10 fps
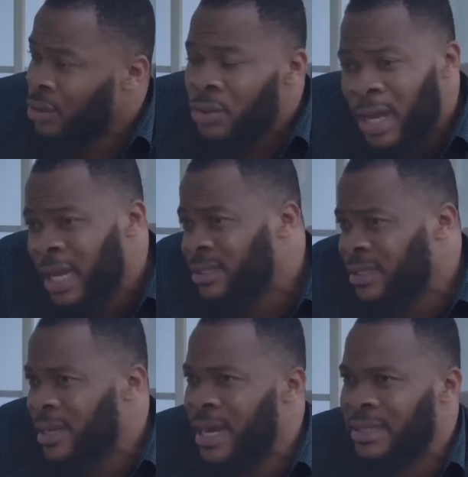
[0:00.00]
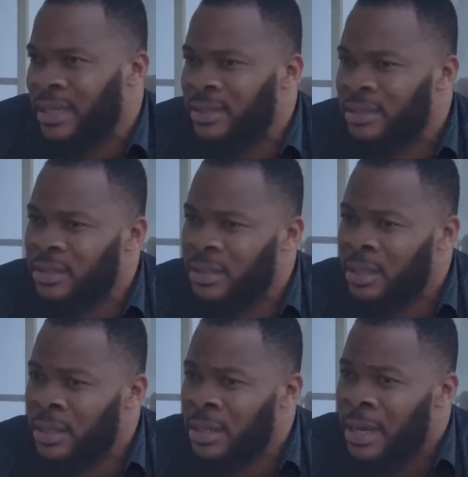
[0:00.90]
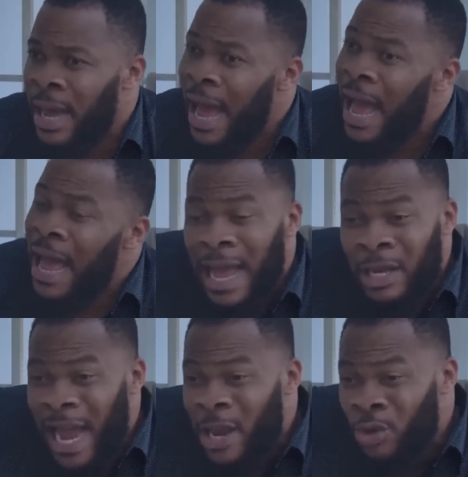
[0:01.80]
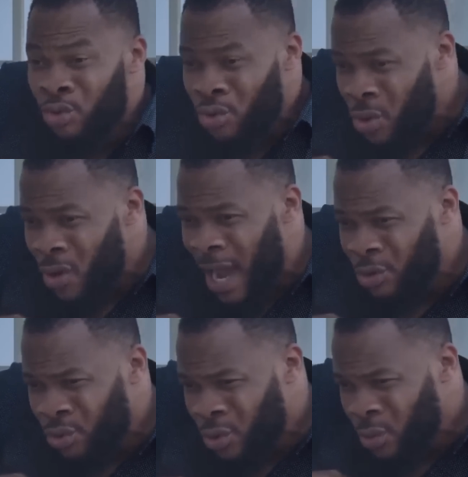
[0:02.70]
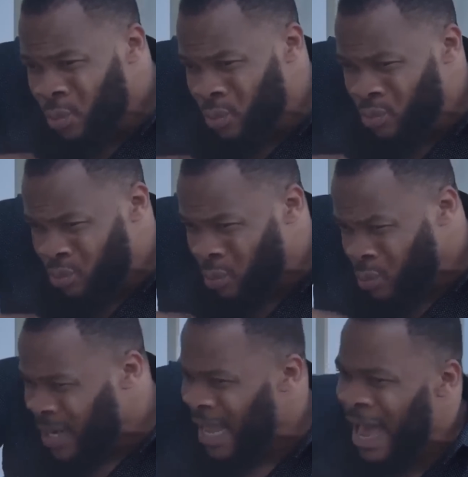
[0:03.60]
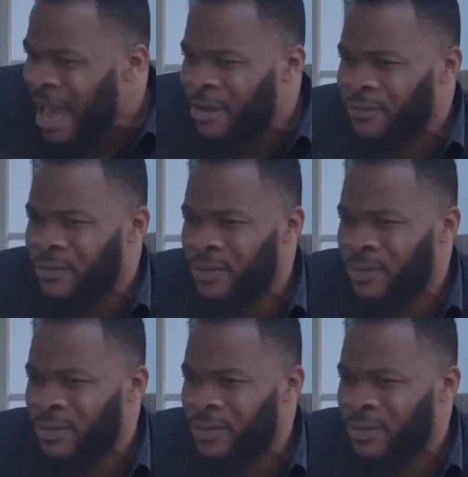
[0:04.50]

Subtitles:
No, I can't stand that chance. I know what I have.